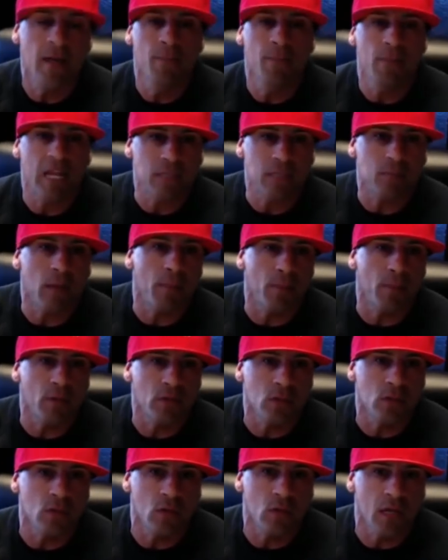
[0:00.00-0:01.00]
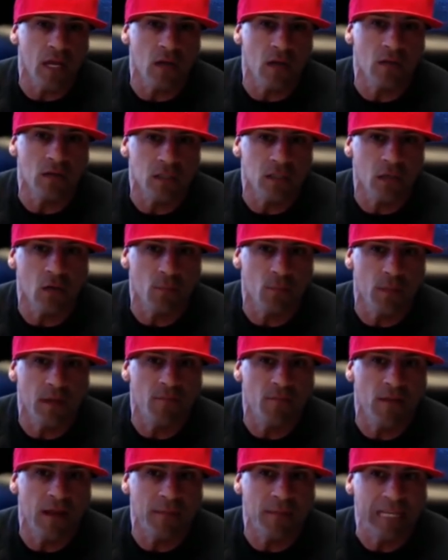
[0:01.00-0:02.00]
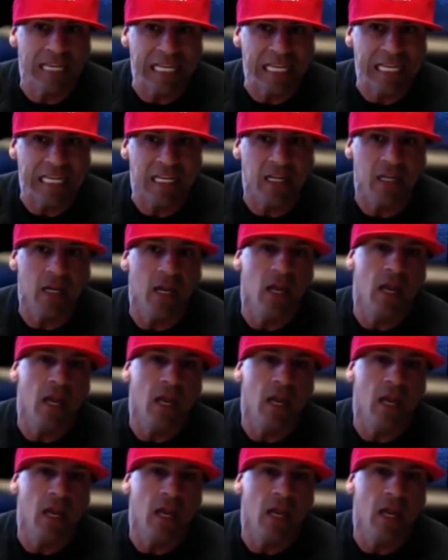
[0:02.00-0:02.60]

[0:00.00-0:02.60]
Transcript: That's my personal account, Self Made Family Inc.